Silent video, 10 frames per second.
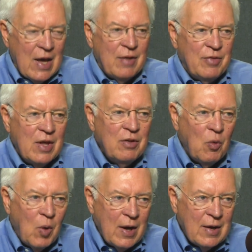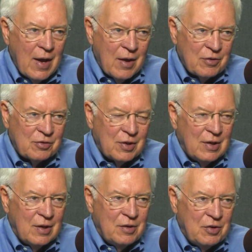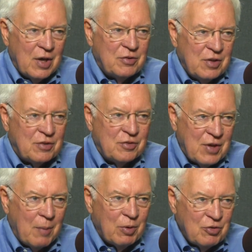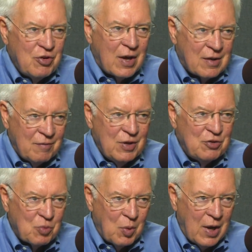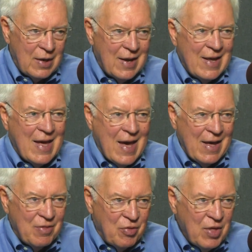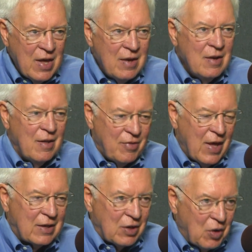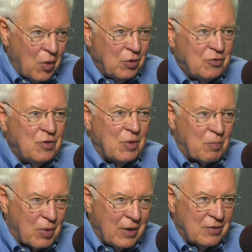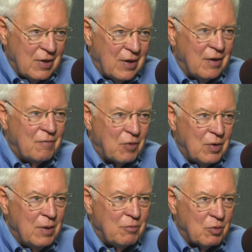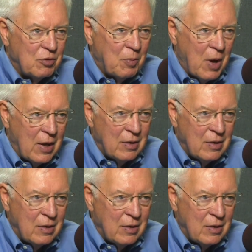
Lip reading: And then the White House does its double check of each one, and then that goes to the president for him to respond.